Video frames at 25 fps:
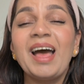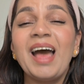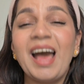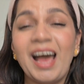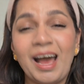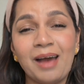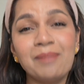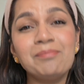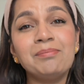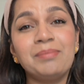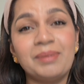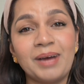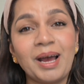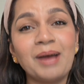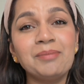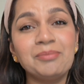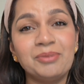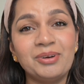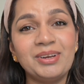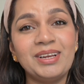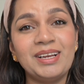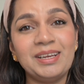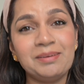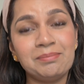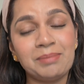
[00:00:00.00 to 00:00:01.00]
I'm
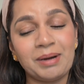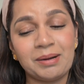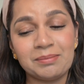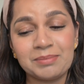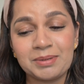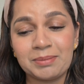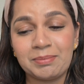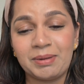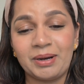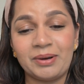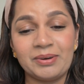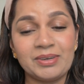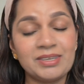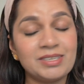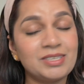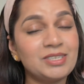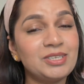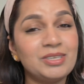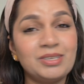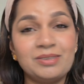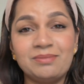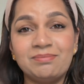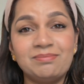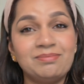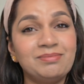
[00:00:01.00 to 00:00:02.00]
really bummed about
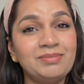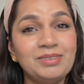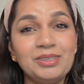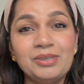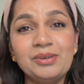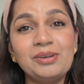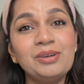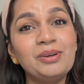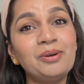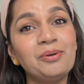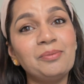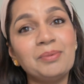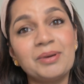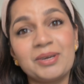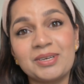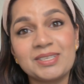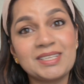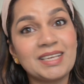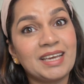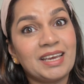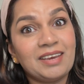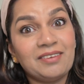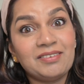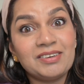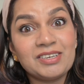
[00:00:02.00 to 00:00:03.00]
it. You'll know because
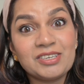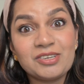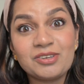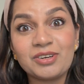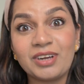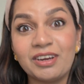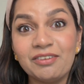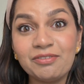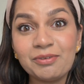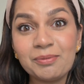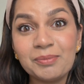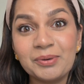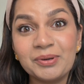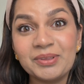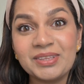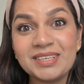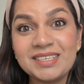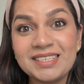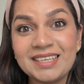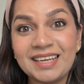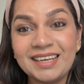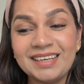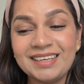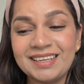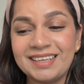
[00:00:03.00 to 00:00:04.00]
I gave it a try for more than
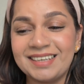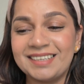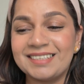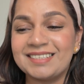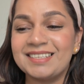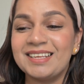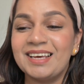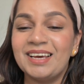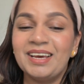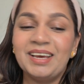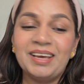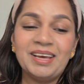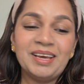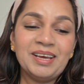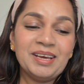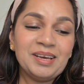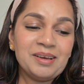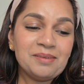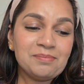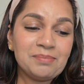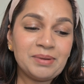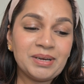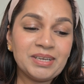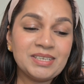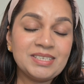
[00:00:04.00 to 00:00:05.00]
10 days.
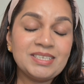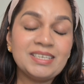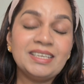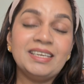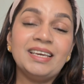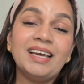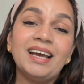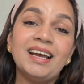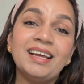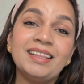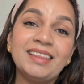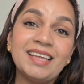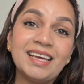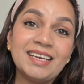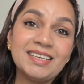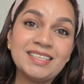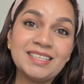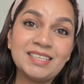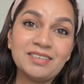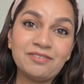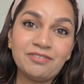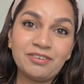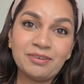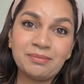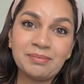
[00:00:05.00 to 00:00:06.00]
But yeah, that is
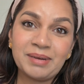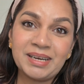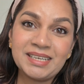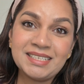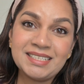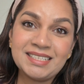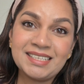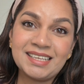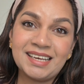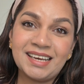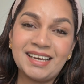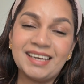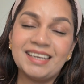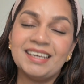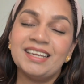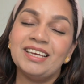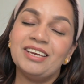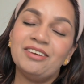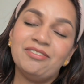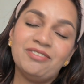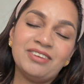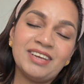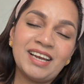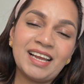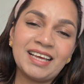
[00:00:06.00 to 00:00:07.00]
it from my side.
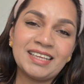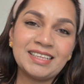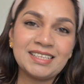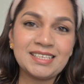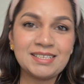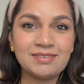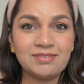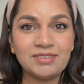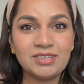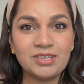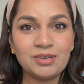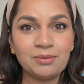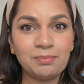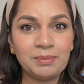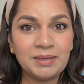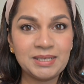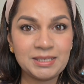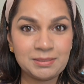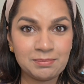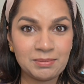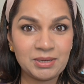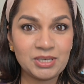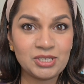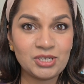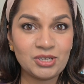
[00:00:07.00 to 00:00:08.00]
If you like this video, please
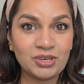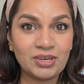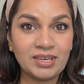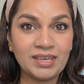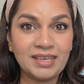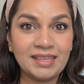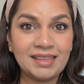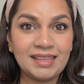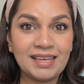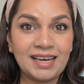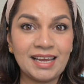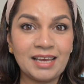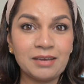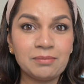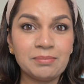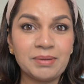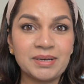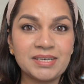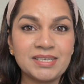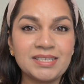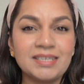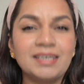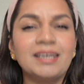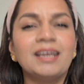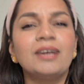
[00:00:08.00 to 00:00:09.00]
make sure to hit the like
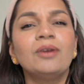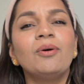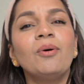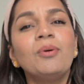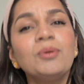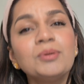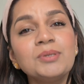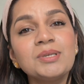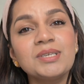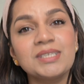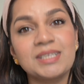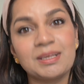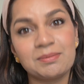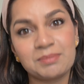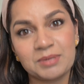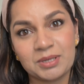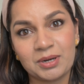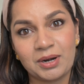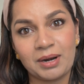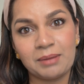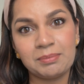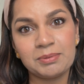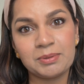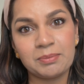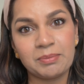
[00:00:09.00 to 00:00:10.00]
button and also
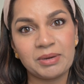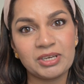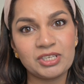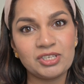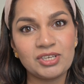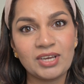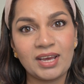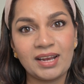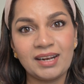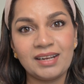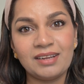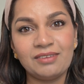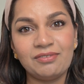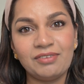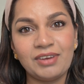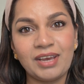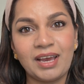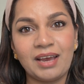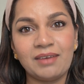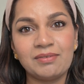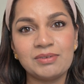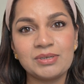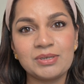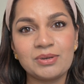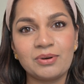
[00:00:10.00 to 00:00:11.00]
subscribe to my channel if you
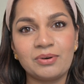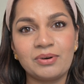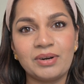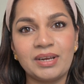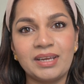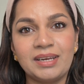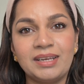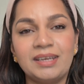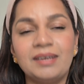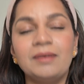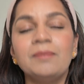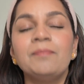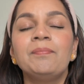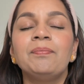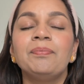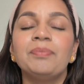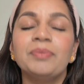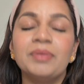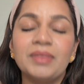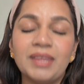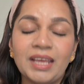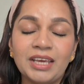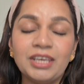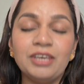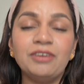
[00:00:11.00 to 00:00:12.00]
haven't already.
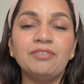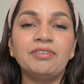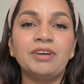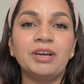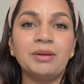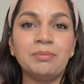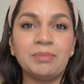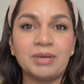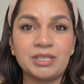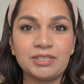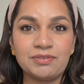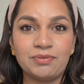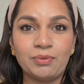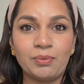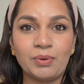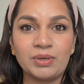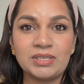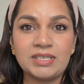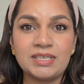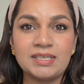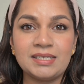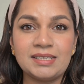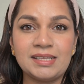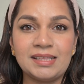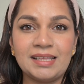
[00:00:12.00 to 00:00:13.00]
Thank you very much for
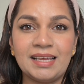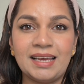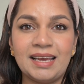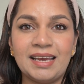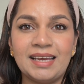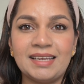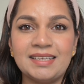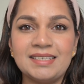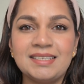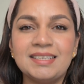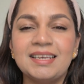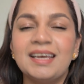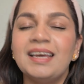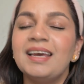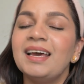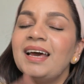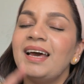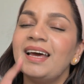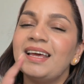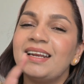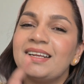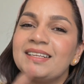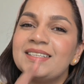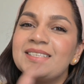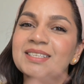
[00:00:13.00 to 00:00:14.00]
watching till the end,
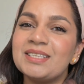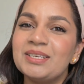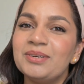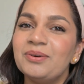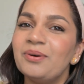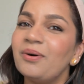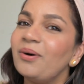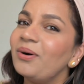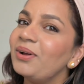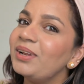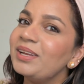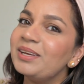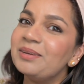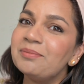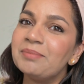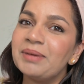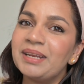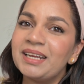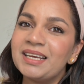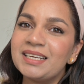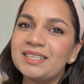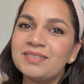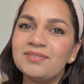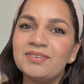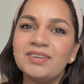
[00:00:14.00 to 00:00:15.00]
and I'll see you all in my
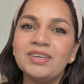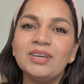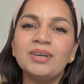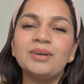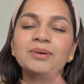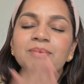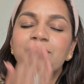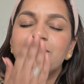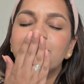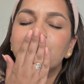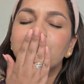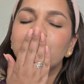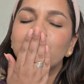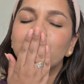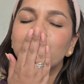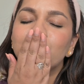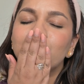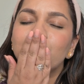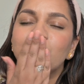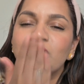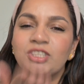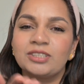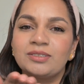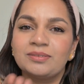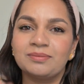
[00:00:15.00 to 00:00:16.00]
next video.
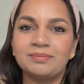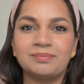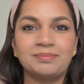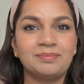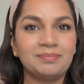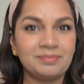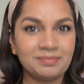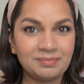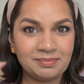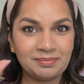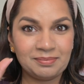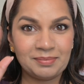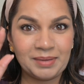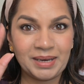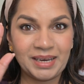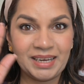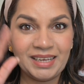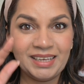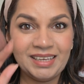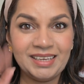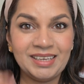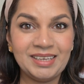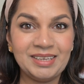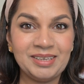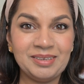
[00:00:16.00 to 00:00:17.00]

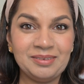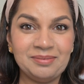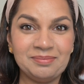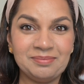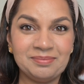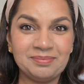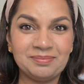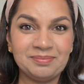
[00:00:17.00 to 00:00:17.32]
Bye.